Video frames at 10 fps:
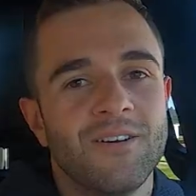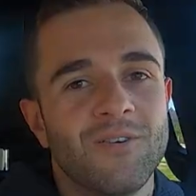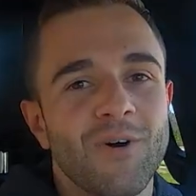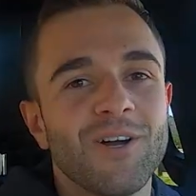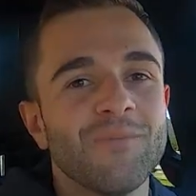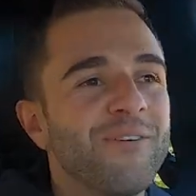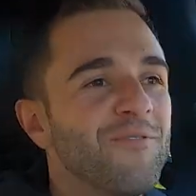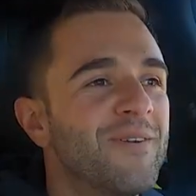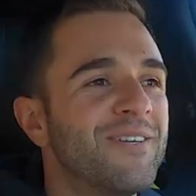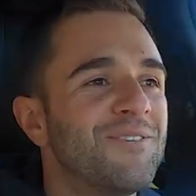Welcome
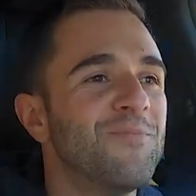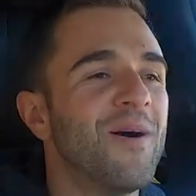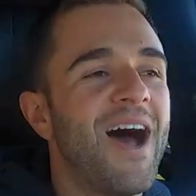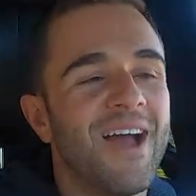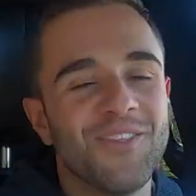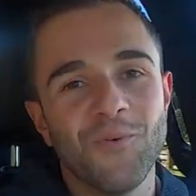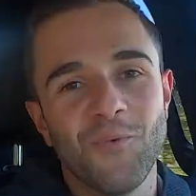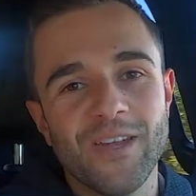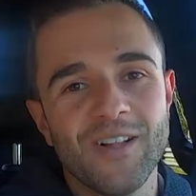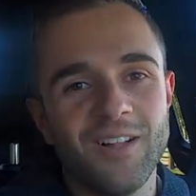everybody to behind the
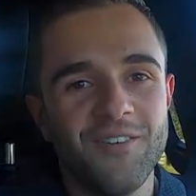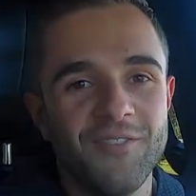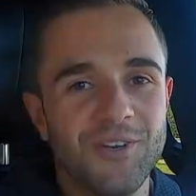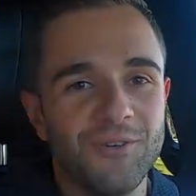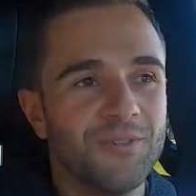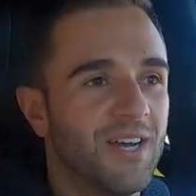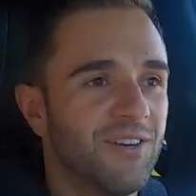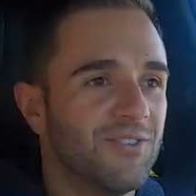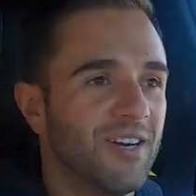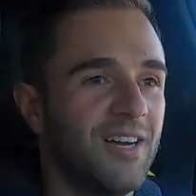wheel of the new
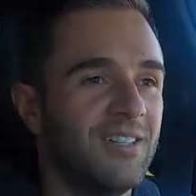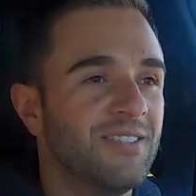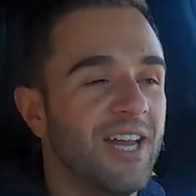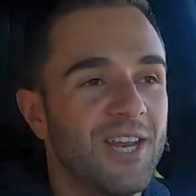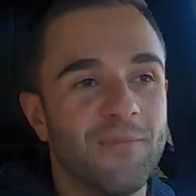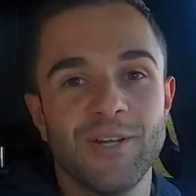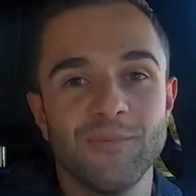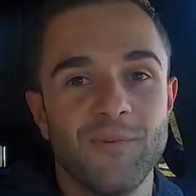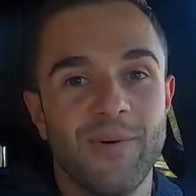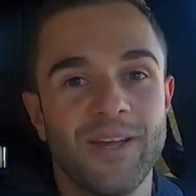Tundra. Anybody who's
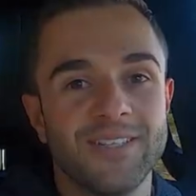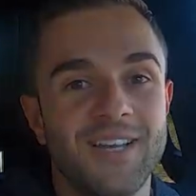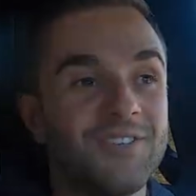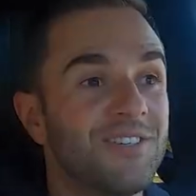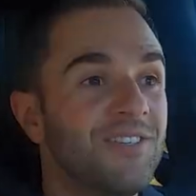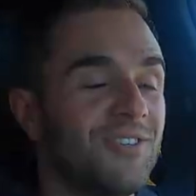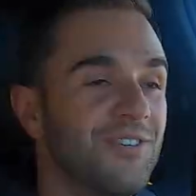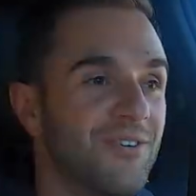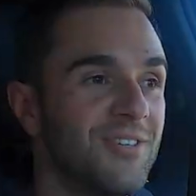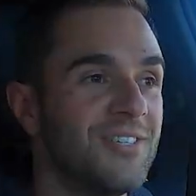been paying attention, you'll
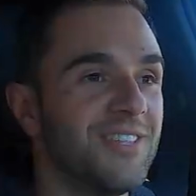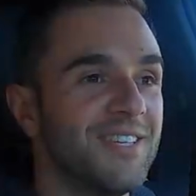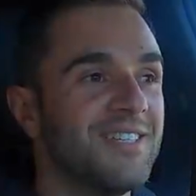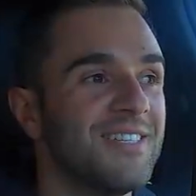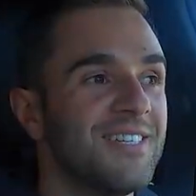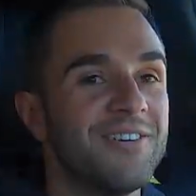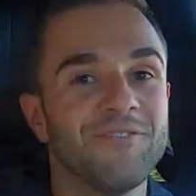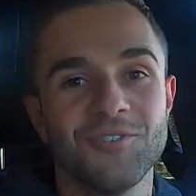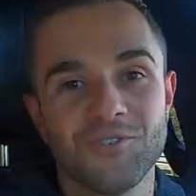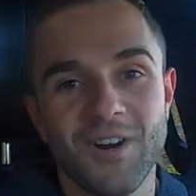notice that this is a
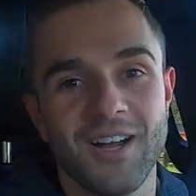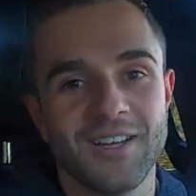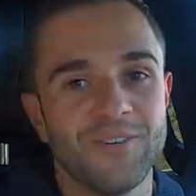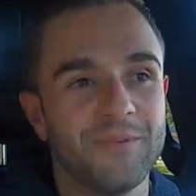different truck.